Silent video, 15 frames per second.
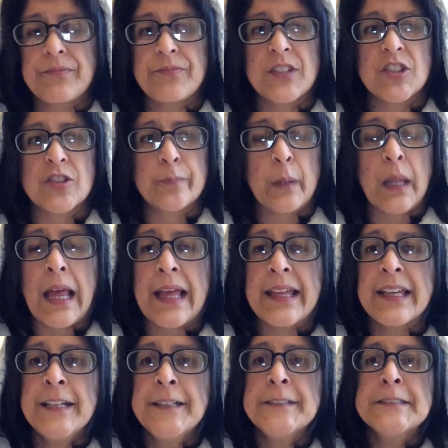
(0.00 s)

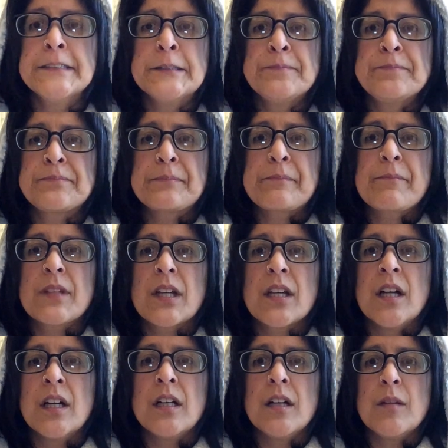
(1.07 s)
display,
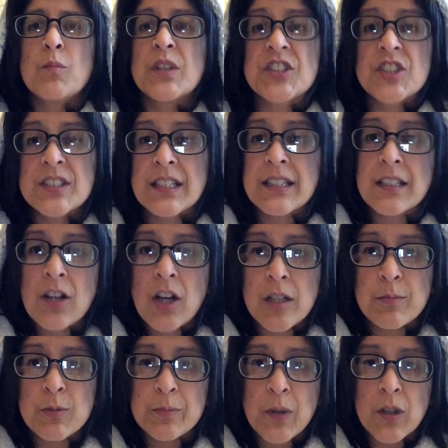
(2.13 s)
which is in the
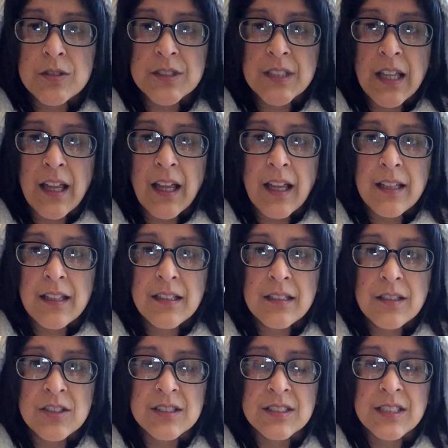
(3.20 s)
cardboard box there
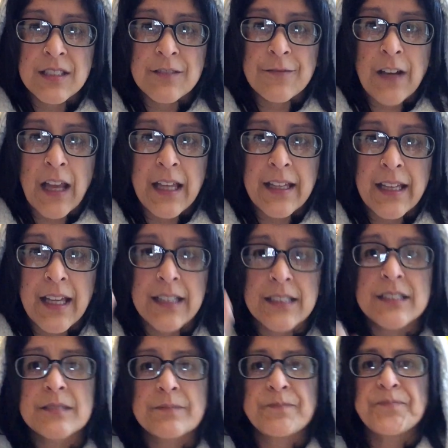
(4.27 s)
because it's in a flight
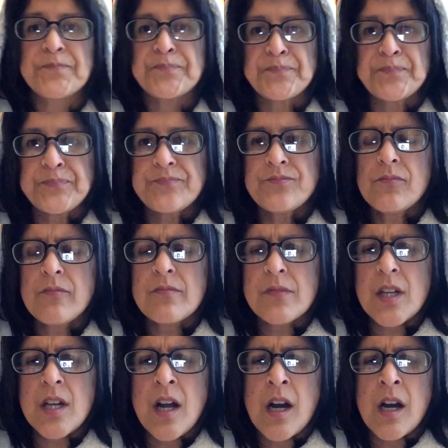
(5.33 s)
case.
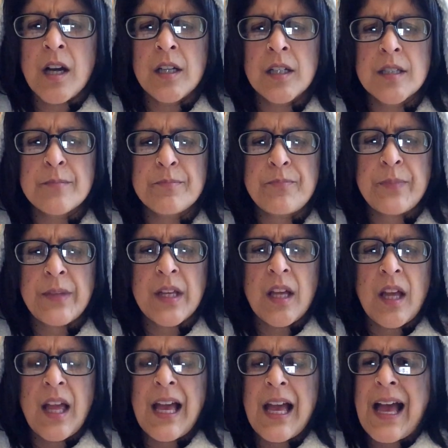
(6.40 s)
And
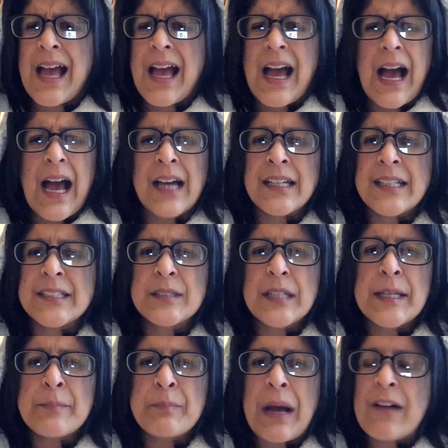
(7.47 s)

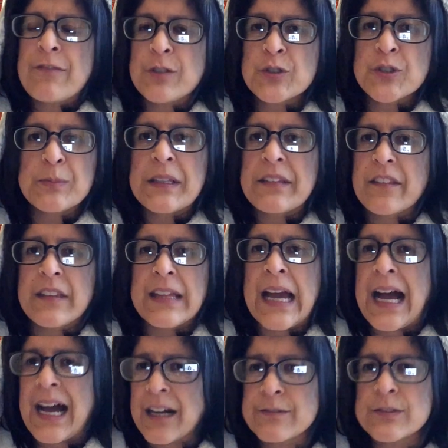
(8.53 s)
it baffles me that they
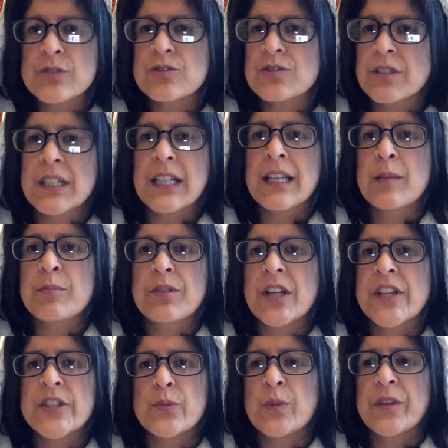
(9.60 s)
haven't done a
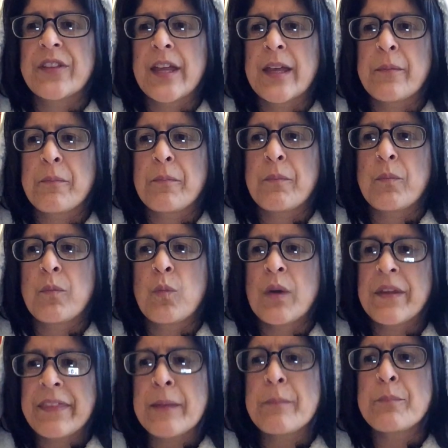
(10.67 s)
collaboration with him
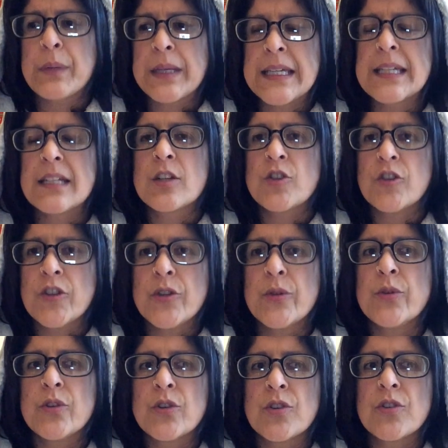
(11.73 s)
being a
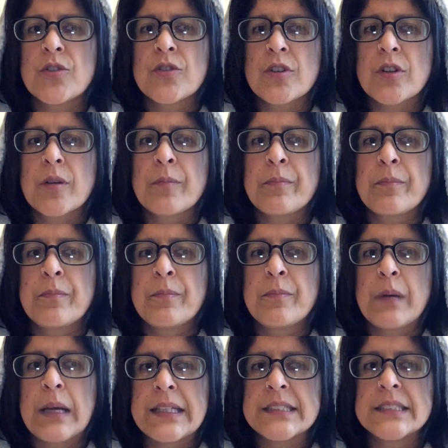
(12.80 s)
New York
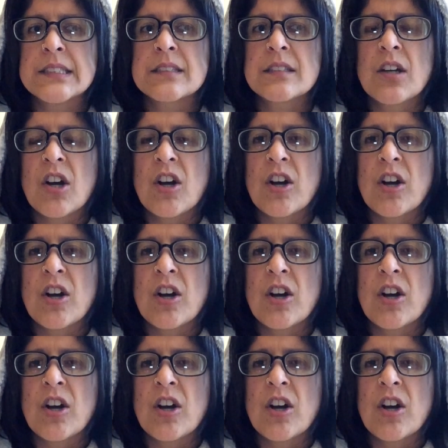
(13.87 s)
based